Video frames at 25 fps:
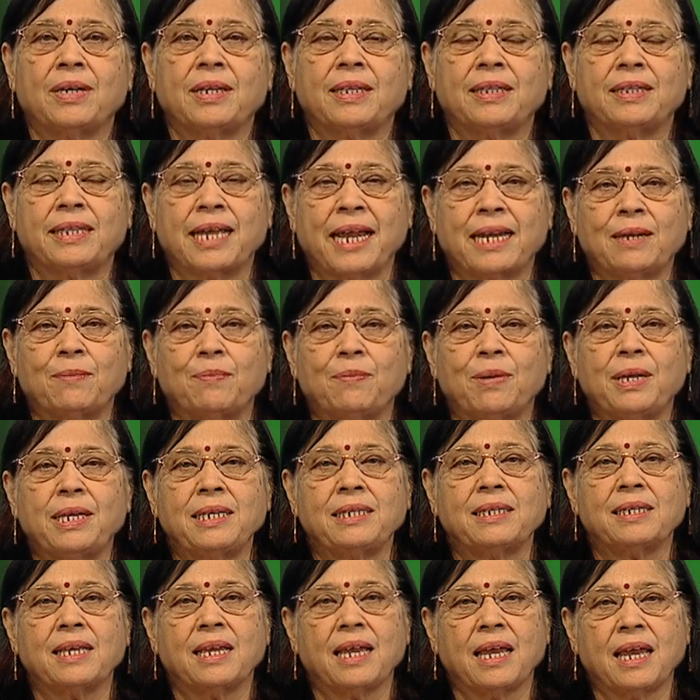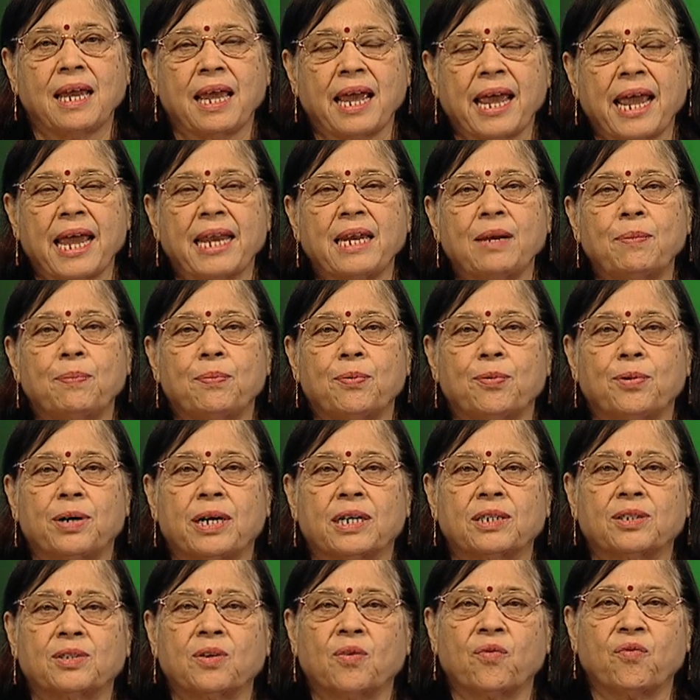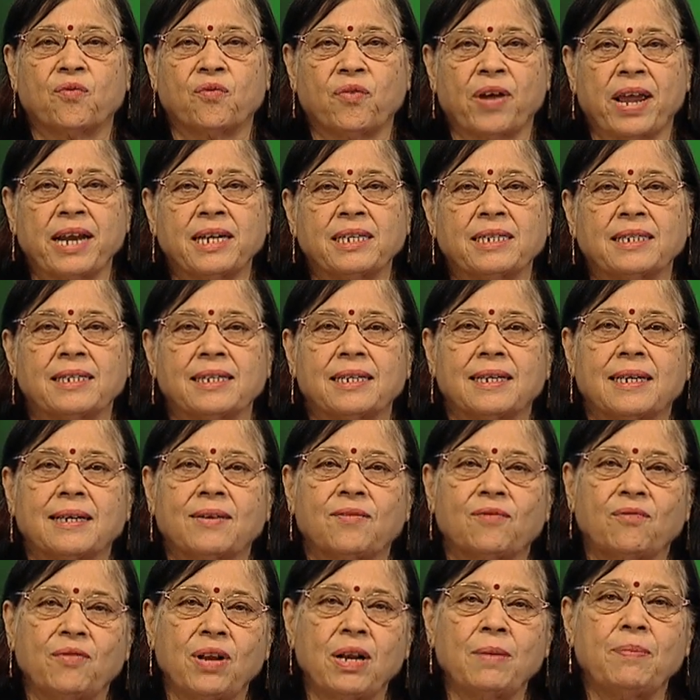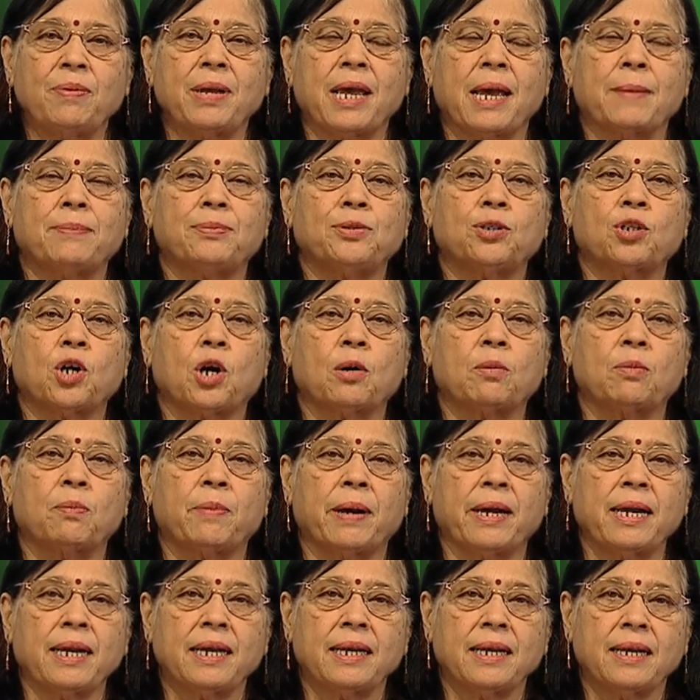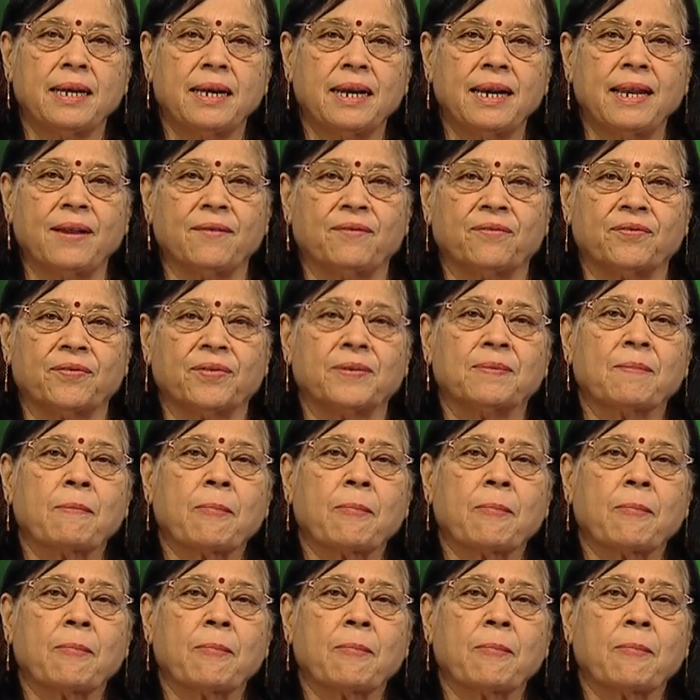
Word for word: That means end products of fats will be absorbed by lymph.